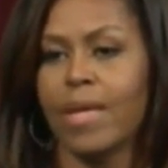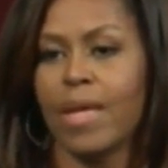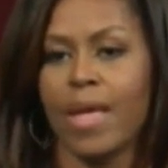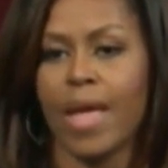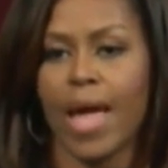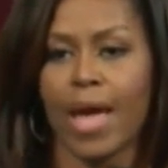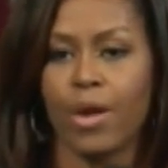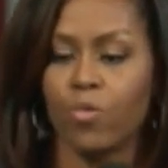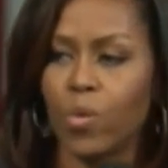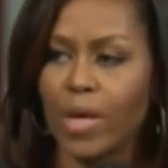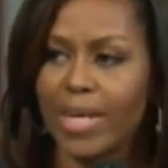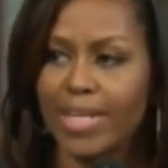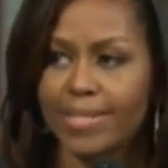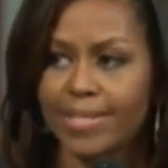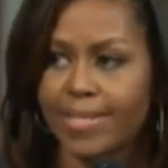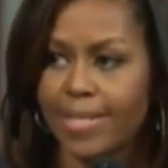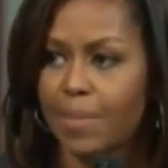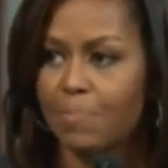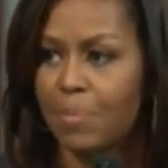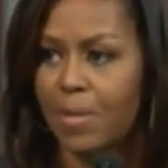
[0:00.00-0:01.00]
And we
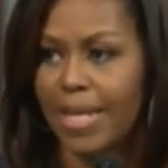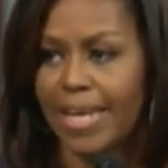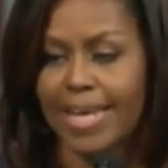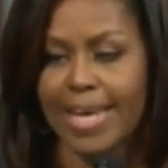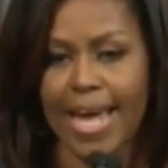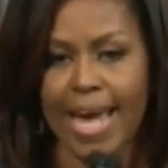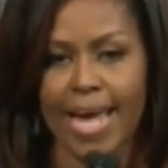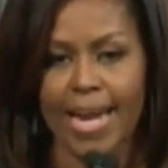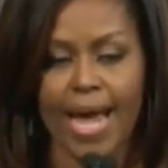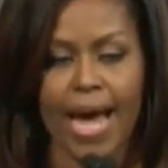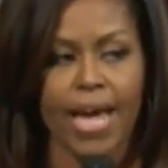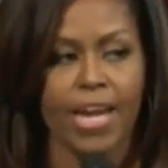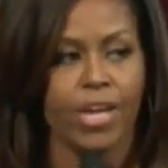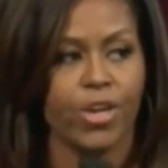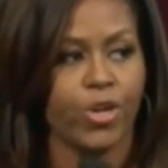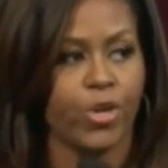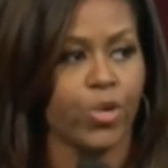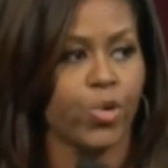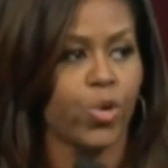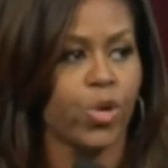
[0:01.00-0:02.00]
simply cannot
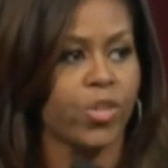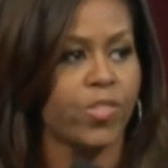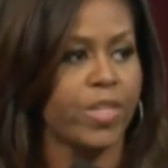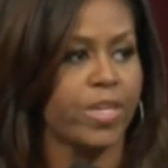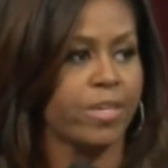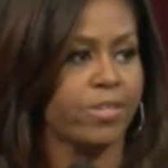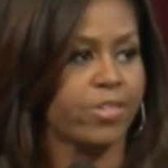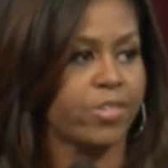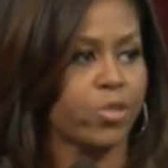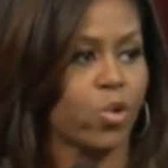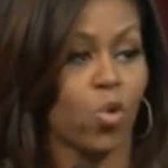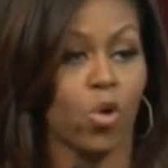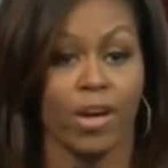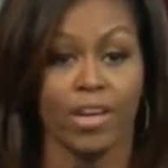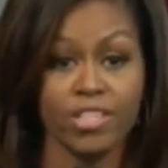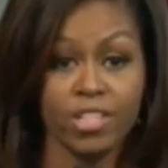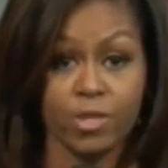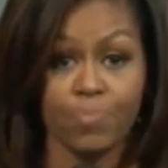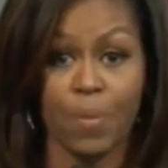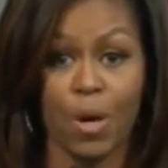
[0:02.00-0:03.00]
endure this or
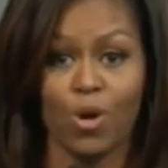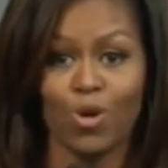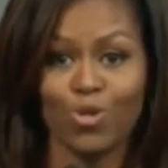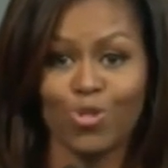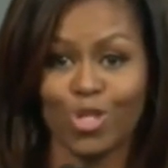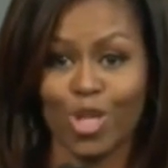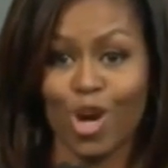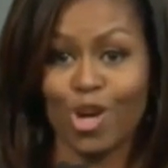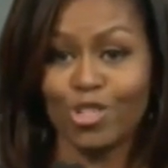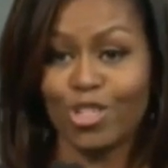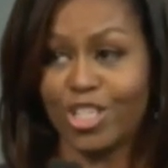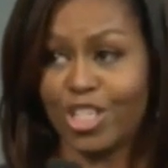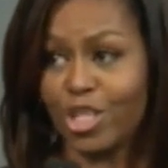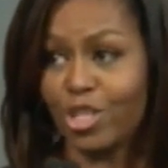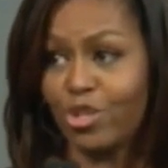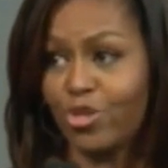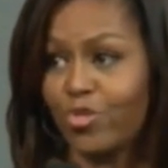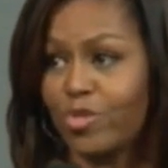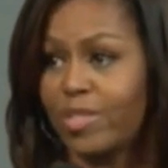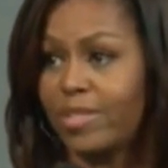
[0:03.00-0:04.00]
expose our
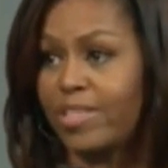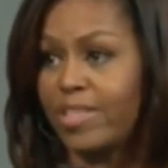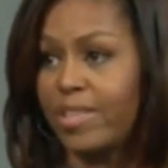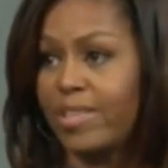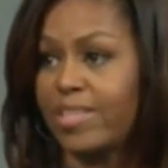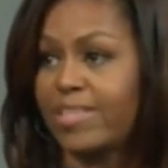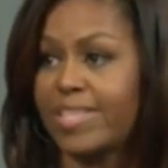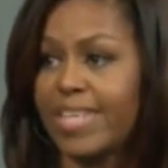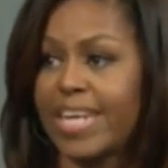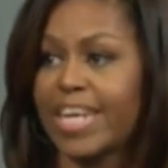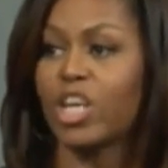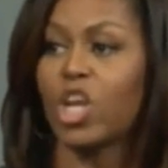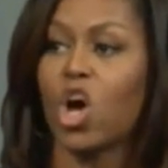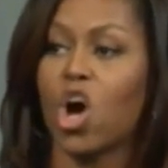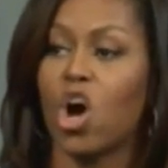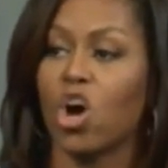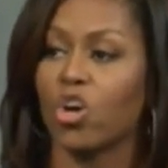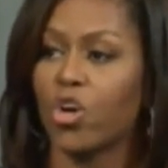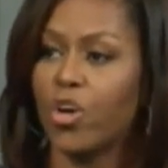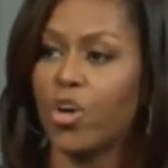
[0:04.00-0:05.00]
children to this any
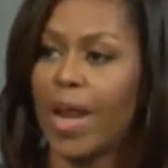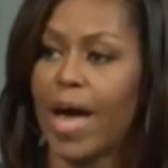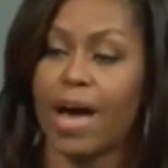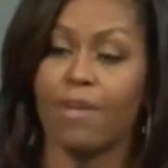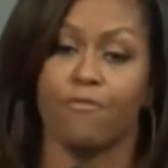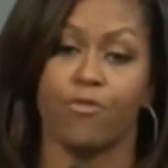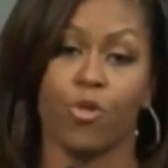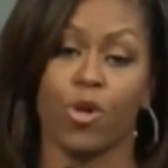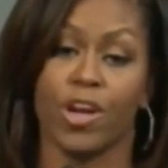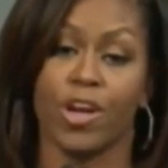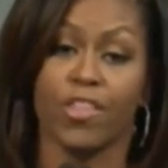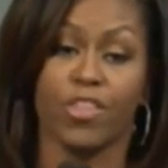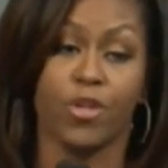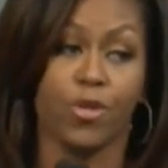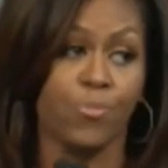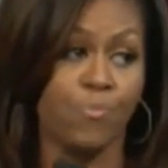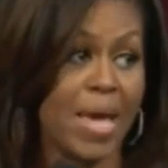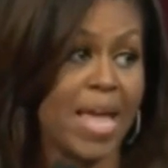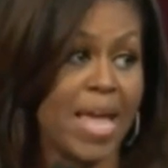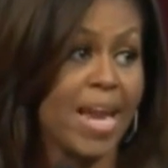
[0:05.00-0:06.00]
longer, not for
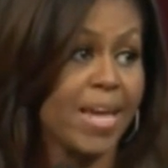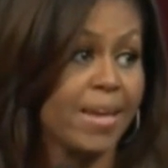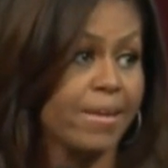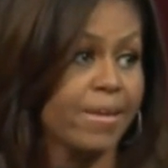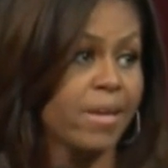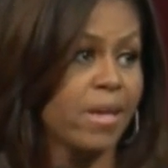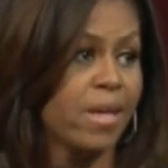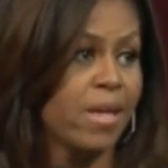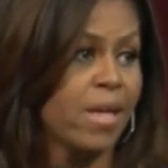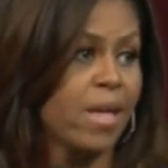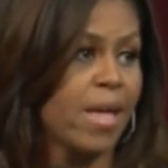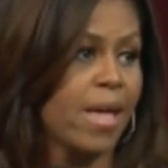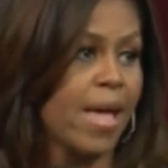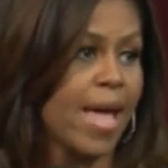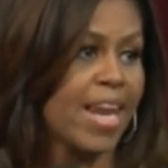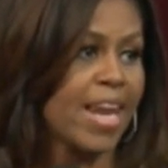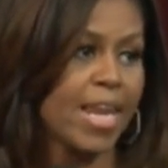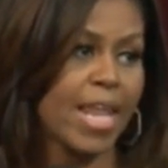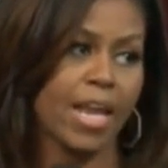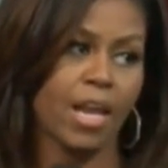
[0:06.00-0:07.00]
another minute,
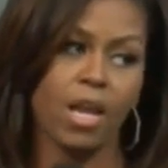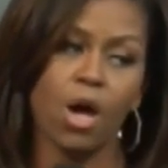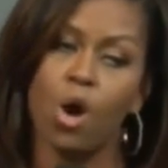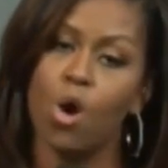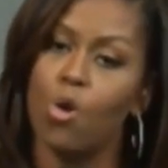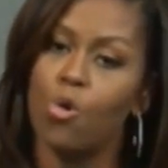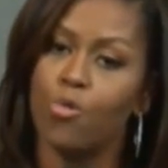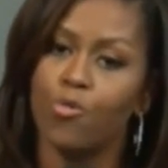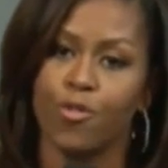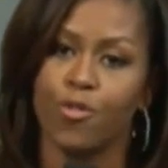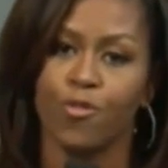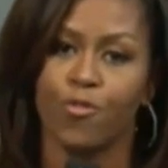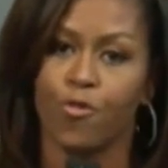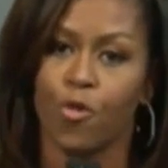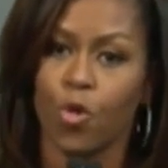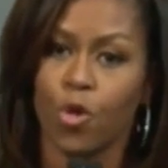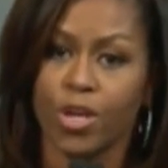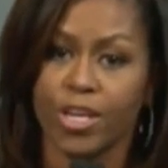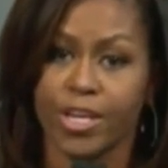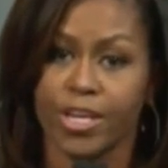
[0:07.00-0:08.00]
and let alone for
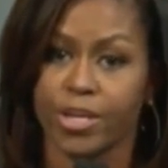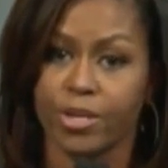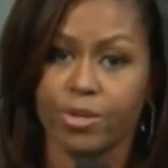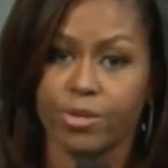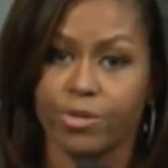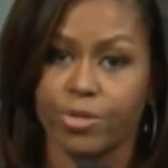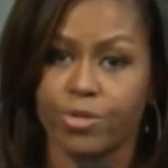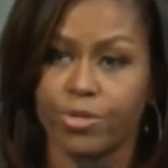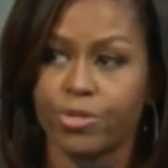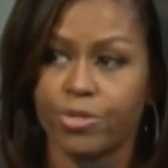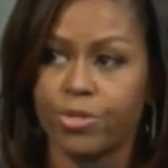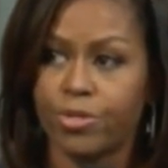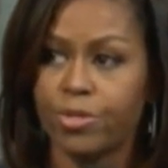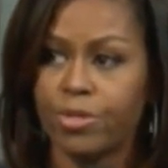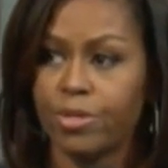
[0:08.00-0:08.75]
4 years.